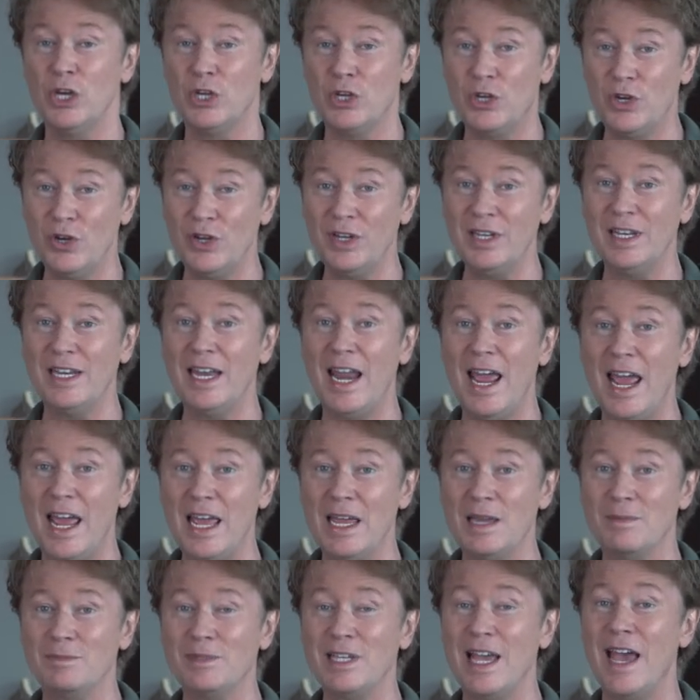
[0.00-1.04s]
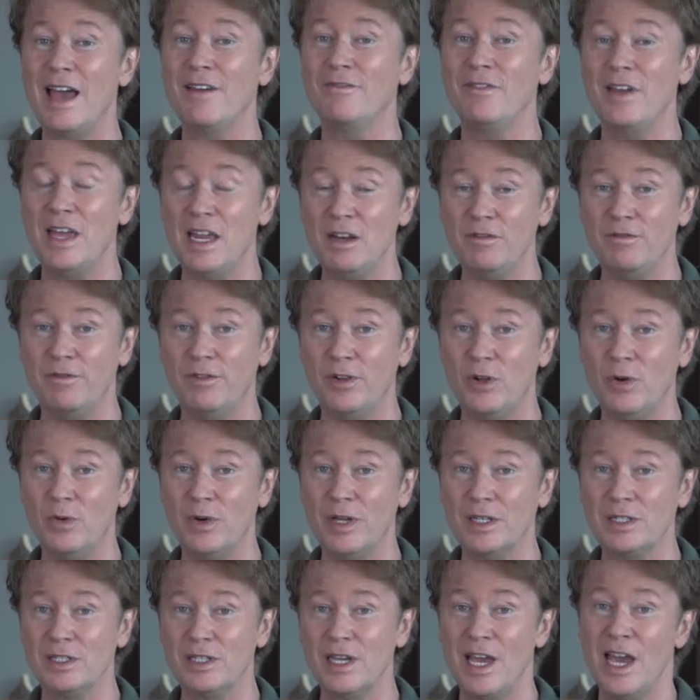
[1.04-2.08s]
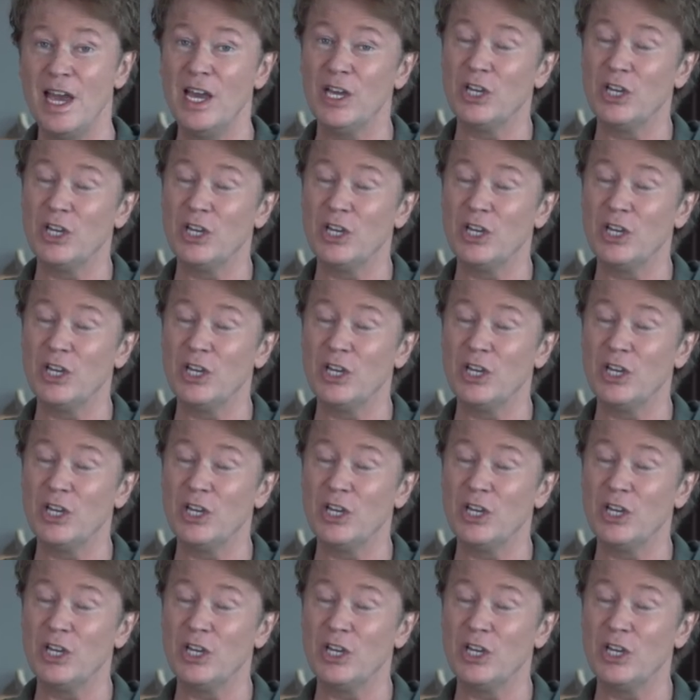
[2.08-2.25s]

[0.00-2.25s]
Good names have influence.